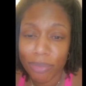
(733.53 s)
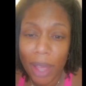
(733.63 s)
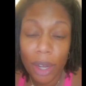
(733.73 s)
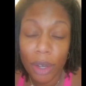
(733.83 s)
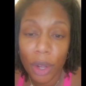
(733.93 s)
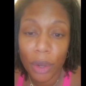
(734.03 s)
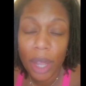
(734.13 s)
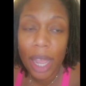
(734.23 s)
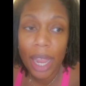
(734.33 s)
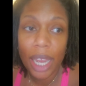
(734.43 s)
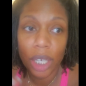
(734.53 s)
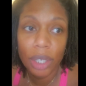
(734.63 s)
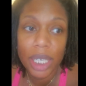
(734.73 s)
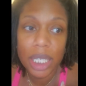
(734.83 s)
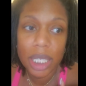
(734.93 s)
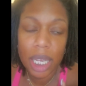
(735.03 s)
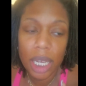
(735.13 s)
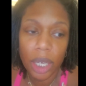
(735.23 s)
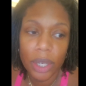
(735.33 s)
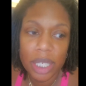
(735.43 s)
I don't know. It increased
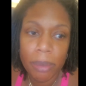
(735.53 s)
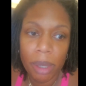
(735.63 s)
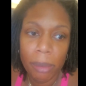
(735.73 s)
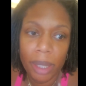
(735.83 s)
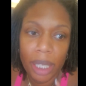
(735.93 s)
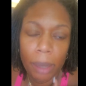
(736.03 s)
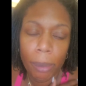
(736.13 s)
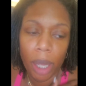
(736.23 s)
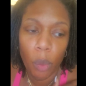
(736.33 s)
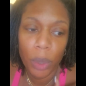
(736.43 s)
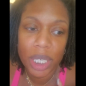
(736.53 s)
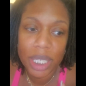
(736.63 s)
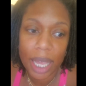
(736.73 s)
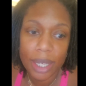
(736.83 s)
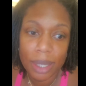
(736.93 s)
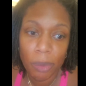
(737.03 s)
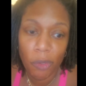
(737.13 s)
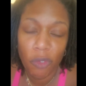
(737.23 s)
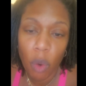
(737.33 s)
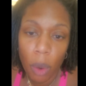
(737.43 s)
minimally, but we decided to
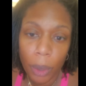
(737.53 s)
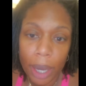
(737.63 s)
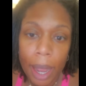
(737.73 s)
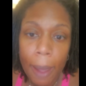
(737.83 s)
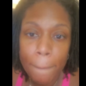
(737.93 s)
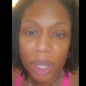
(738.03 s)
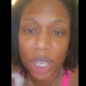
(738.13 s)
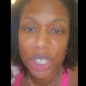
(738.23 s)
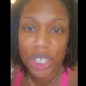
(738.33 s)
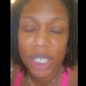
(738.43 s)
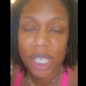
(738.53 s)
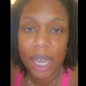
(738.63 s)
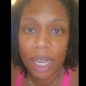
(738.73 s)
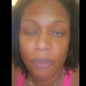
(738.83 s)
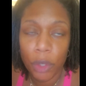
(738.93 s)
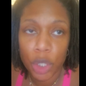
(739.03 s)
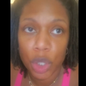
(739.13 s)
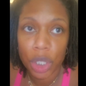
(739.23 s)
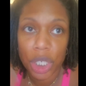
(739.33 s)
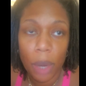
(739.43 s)
move forward because she said even the
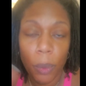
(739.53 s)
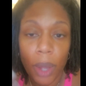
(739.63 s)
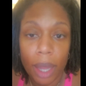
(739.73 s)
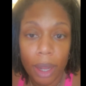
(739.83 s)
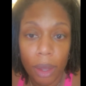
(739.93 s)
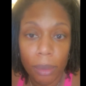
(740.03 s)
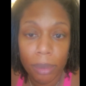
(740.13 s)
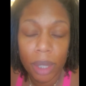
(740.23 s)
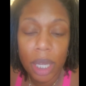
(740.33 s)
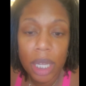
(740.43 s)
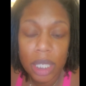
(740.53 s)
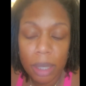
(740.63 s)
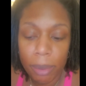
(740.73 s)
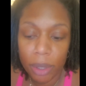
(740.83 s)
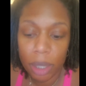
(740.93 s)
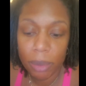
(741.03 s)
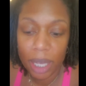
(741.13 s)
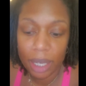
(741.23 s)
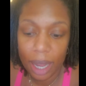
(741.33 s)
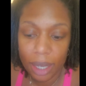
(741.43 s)
trigger shot will kind of help to build up
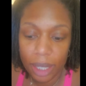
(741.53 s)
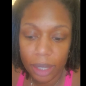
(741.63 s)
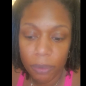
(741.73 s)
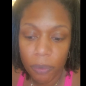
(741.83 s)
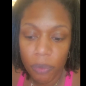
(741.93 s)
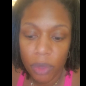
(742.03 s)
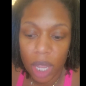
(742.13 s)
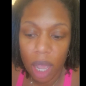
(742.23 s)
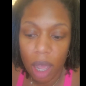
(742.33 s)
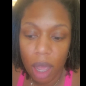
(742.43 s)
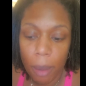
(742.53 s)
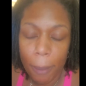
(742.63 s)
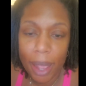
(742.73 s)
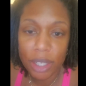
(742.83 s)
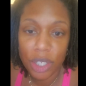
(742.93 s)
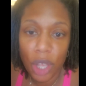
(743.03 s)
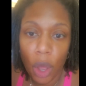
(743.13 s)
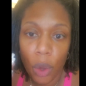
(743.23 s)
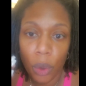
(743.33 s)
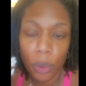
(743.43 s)
that lining. And
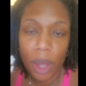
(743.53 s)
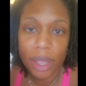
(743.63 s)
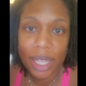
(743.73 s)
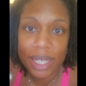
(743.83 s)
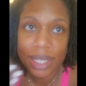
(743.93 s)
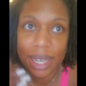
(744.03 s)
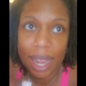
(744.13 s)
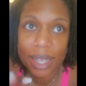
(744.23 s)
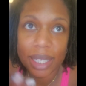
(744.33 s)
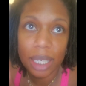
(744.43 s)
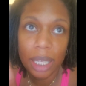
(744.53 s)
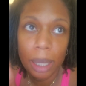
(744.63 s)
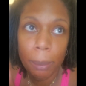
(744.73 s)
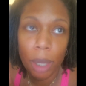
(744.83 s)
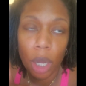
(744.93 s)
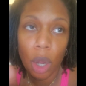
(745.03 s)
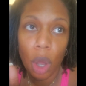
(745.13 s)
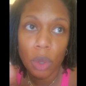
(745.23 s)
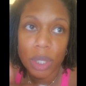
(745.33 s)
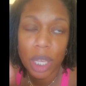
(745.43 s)
so this next clip
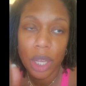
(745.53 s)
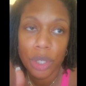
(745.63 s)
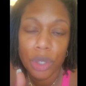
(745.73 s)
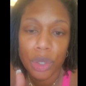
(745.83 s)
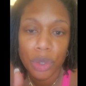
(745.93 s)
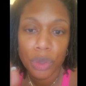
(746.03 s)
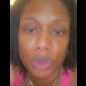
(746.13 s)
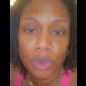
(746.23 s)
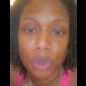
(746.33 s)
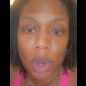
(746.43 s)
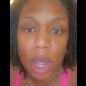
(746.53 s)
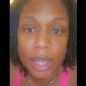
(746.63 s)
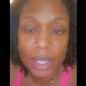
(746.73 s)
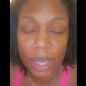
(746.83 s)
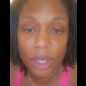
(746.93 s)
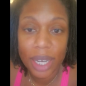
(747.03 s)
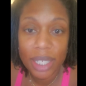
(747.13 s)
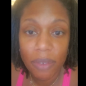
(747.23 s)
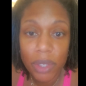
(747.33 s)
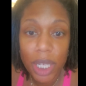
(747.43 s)
goes into cycle day
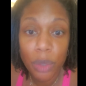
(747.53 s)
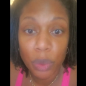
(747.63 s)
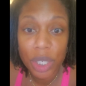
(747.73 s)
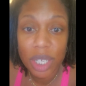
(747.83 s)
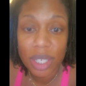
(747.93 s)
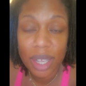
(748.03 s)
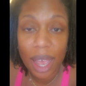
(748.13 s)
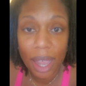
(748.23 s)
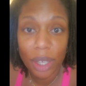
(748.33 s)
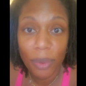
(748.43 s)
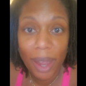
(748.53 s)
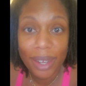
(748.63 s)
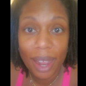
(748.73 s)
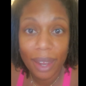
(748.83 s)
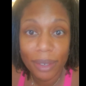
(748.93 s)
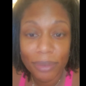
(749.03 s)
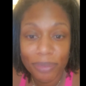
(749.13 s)
17, which is IUI day.